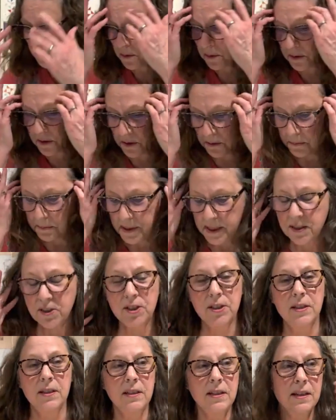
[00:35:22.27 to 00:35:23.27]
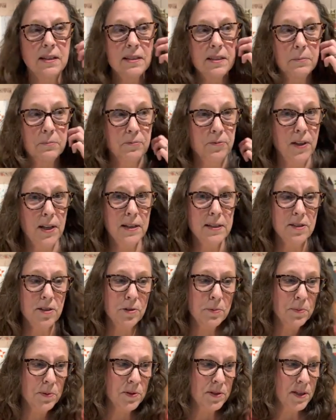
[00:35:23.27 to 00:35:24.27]
want to mention some
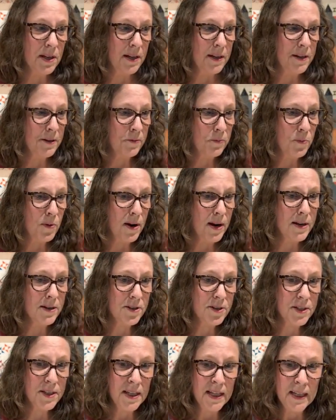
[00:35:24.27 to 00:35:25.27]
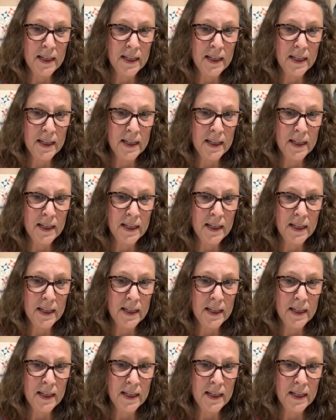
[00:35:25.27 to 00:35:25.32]
FlossTubers that I have watched